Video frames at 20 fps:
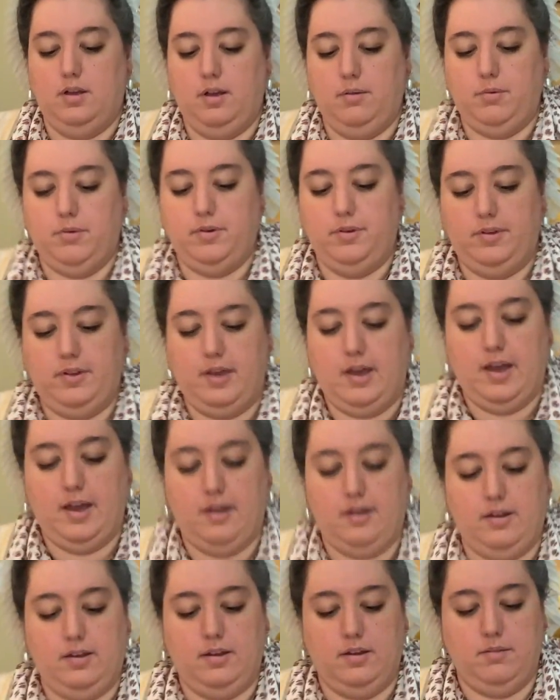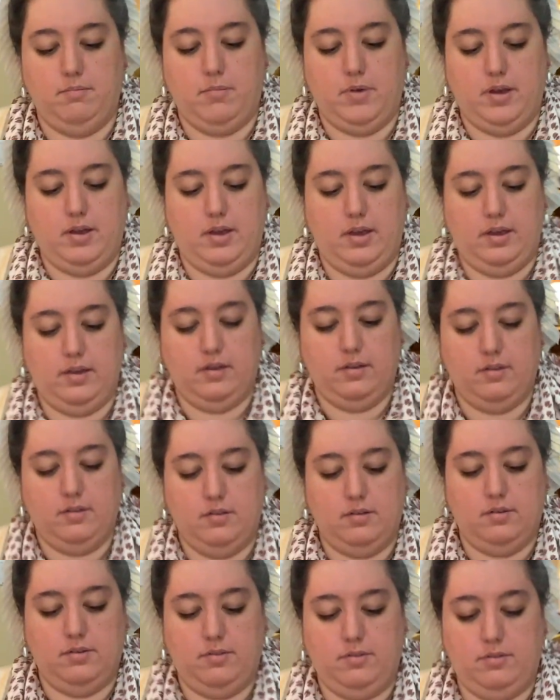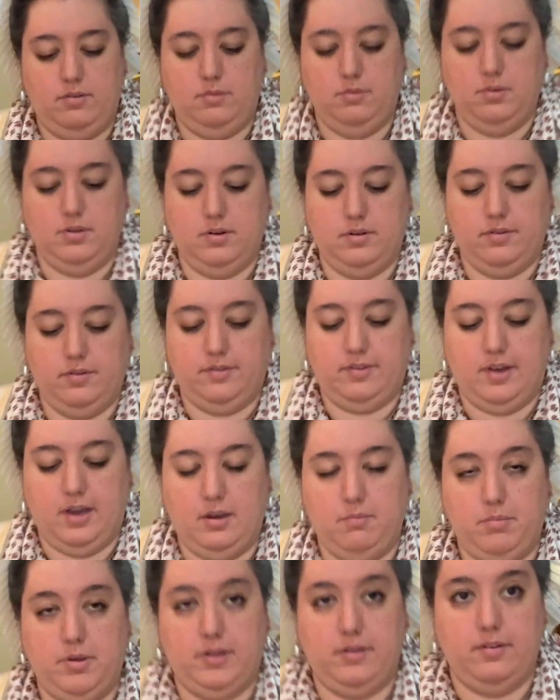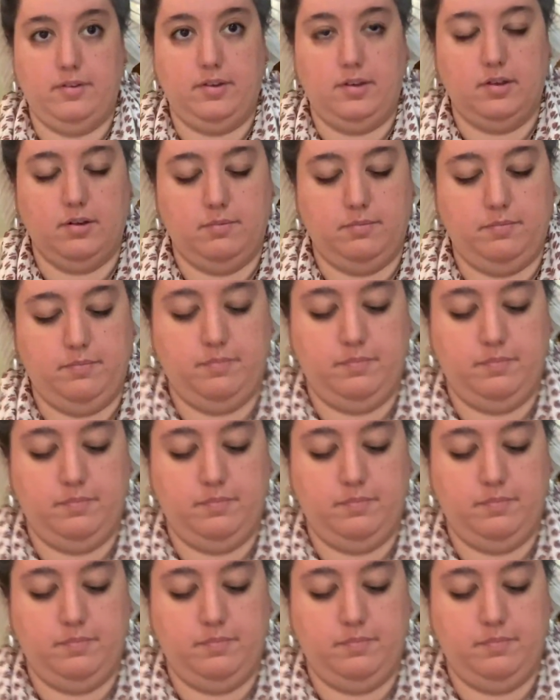I'm going to add in my two little side pins here.